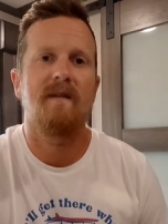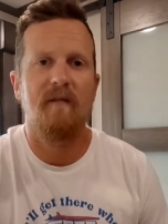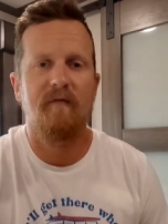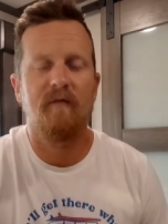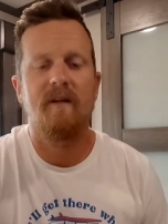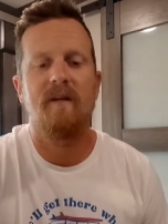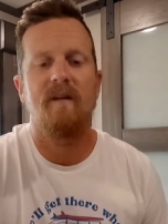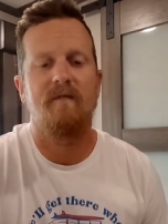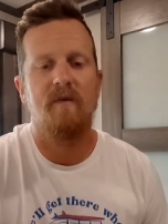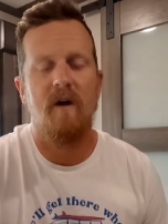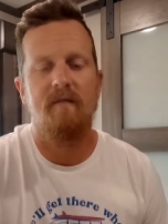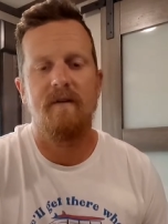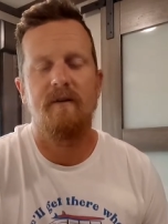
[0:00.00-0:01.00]
Definitely,
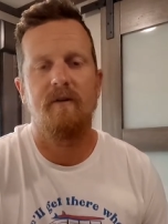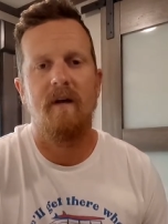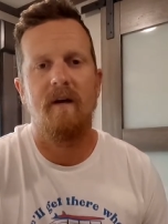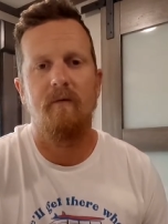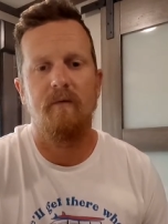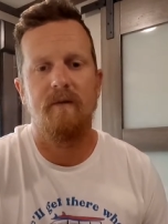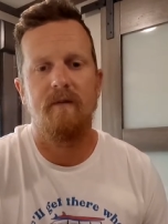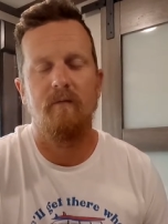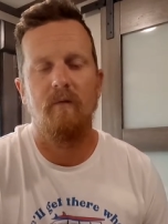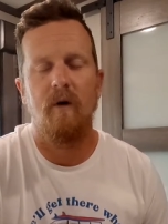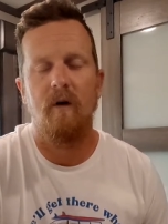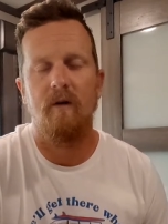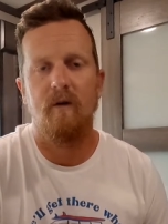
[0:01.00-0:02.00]
if you have internet with
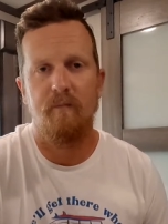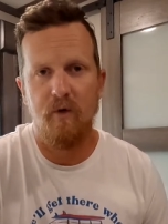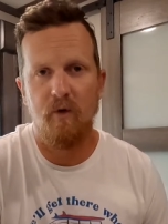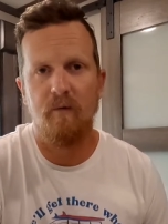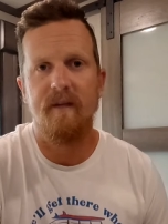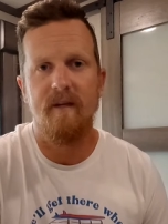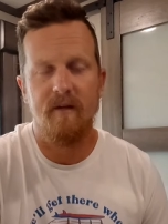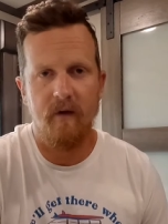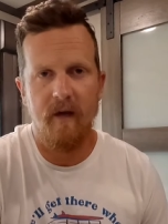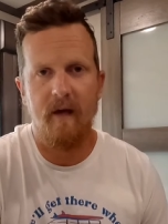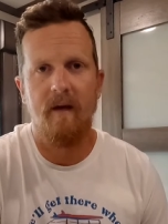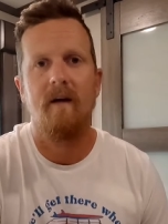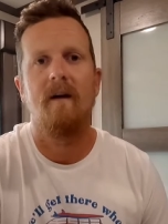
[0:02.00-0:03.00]
a computer with
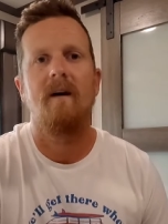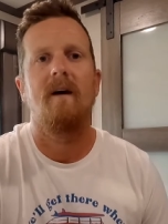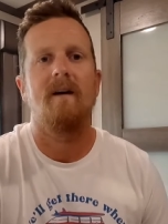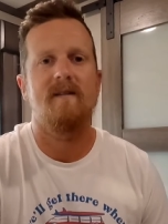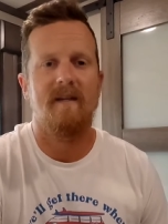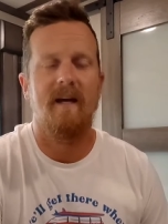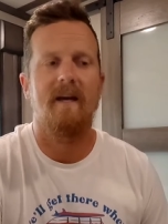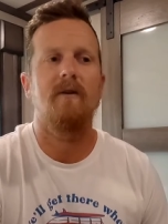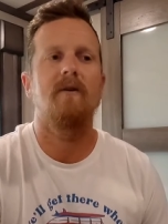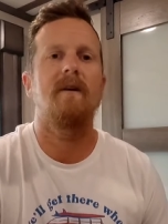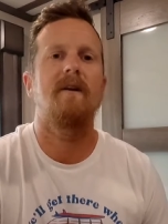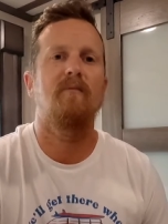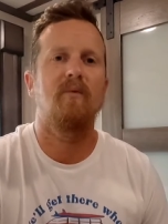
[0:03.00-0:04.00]
internet, a
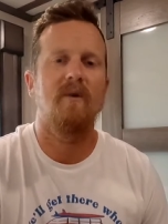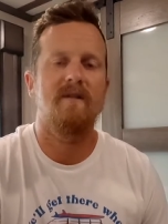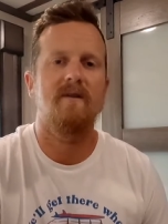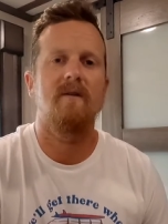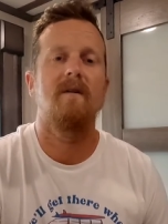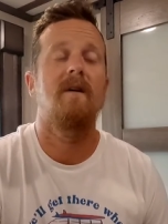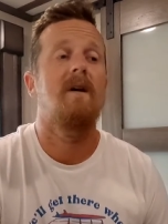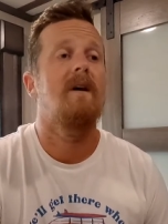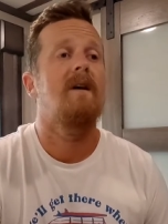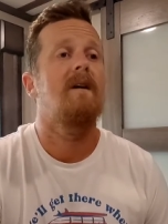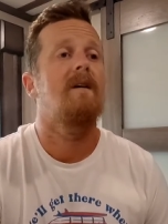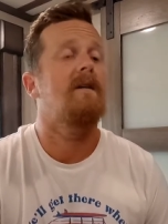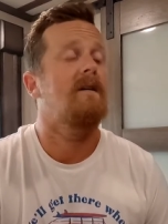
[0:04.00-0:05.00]
scanner, and a printer,
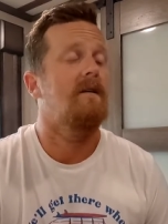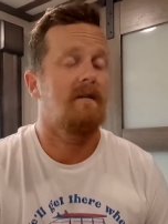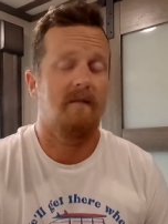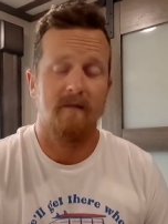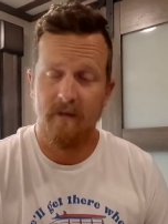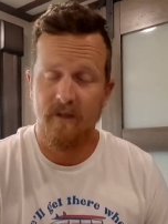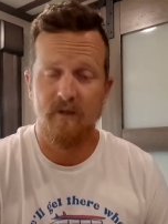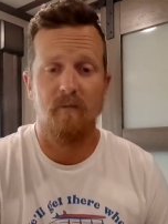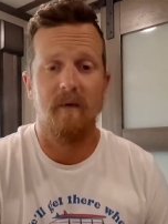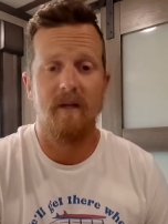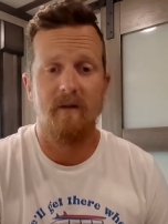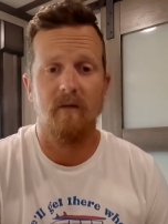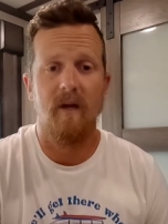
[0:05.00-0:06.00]
this will
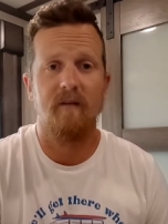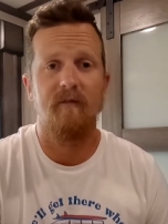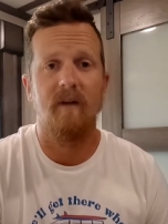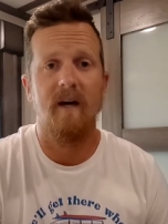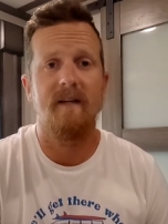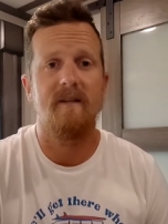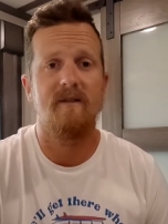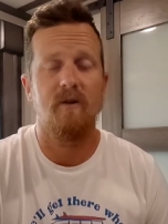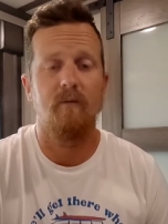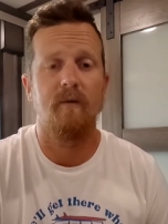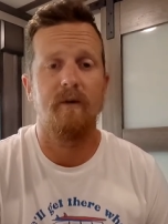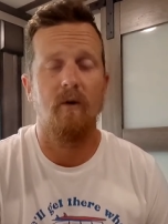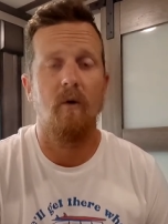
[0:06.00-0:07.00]
make your life a lot
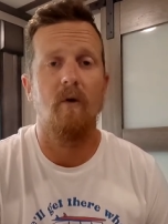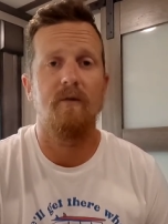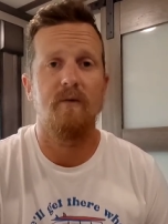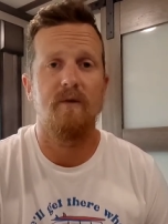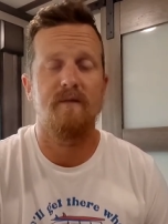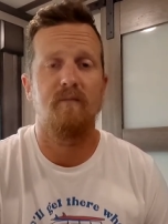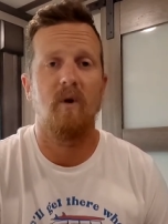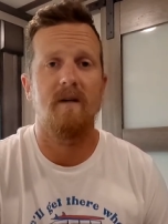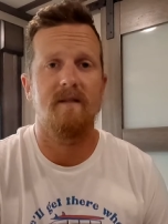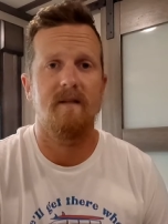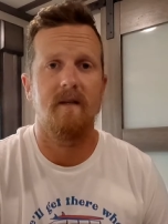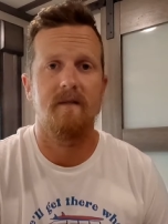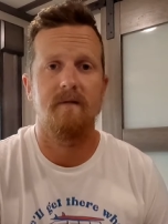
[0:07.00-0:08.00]
easier when you're going through this
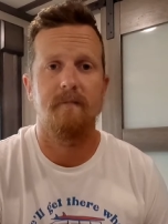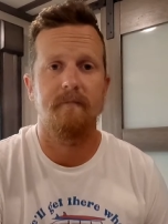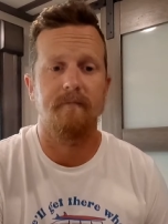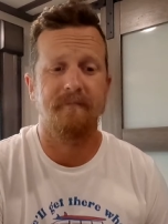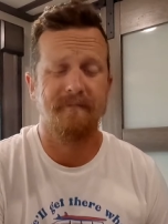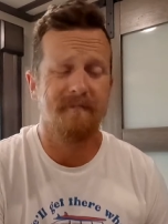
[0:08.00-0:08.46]
process.